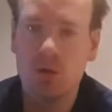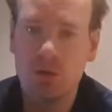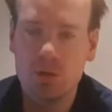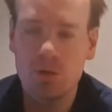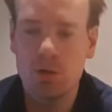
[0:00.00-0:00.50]

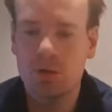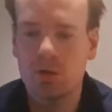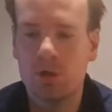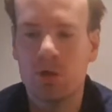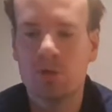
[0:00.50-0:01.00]
So
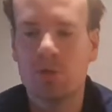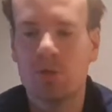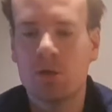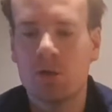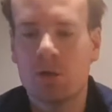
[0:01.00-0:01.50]

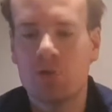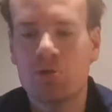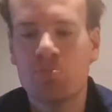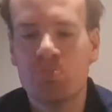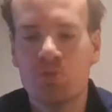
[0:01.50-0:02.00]

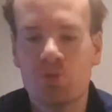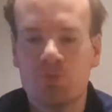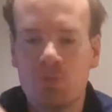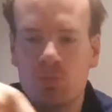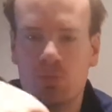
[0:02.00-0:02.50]
and you put
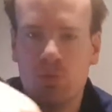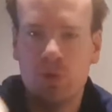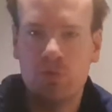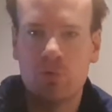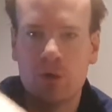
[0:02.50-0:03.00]
your
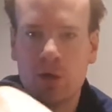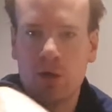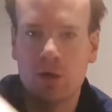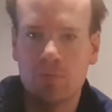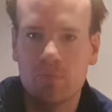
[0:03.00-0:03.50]
mobile phone
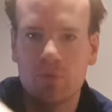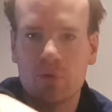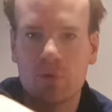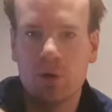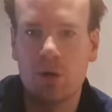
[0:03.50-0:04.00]
here,
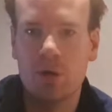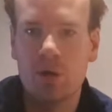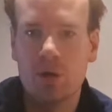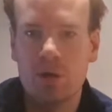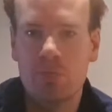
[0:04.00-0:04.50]

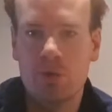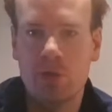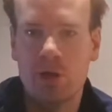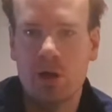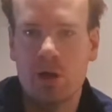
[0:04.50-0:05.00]
in
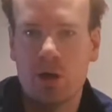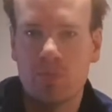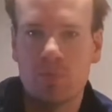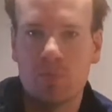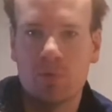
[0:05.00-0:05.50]
between here,
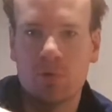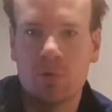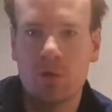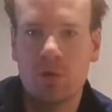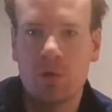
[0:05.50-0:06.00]

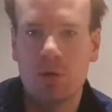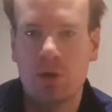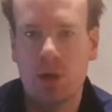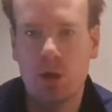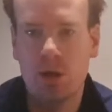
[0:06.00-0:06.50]

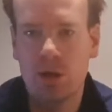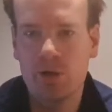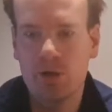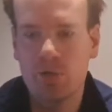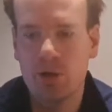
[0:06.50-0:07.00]
and
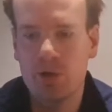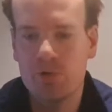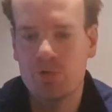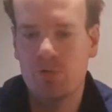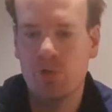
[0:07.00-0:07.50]
then you're ready
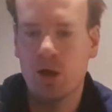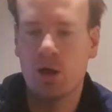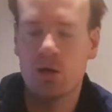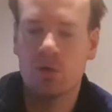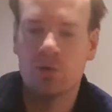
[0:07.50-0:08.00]
to
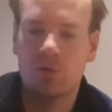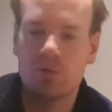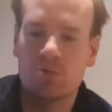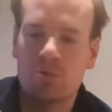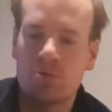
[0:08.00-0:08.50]
fly.
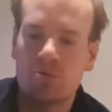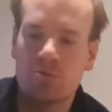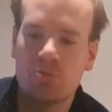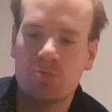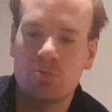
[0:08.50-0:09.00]
You just need
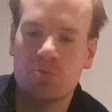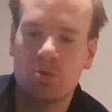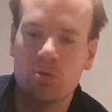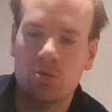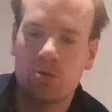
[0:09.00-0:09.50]
to
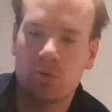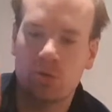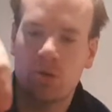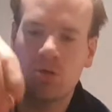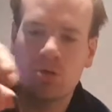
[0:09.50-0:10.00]

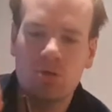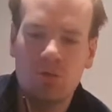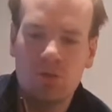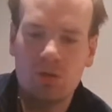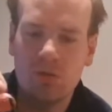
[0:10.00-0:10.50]

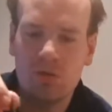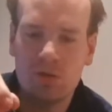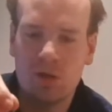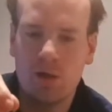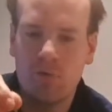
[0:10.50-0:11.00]
download the
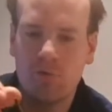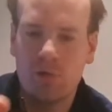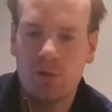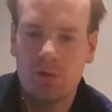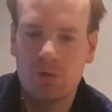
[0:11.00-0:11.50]
stuff,
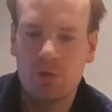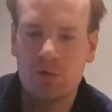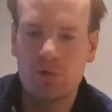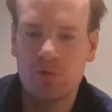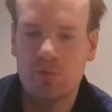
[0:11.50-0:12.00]
and you
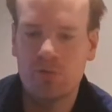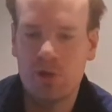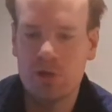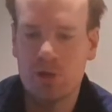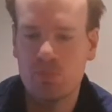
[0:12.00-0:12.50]
need to
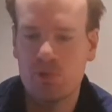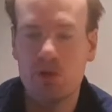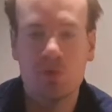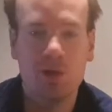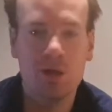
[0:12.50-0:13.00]
fix it, but
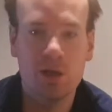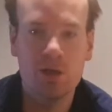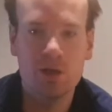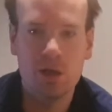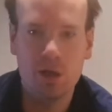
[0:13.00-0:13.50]
it's quite
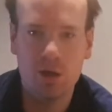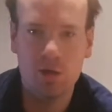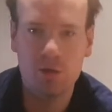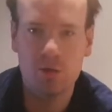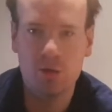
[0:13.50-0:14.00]
easy,
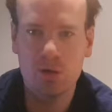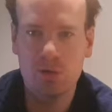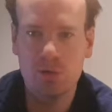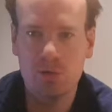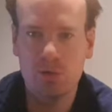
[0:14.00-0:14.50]
and
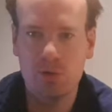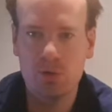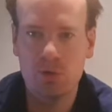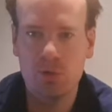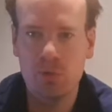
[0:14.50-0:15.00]

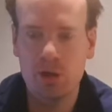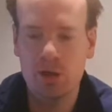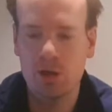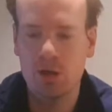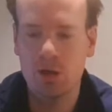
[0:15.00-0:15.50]
it's not a big
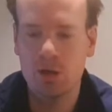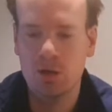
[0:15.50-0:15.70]
deal.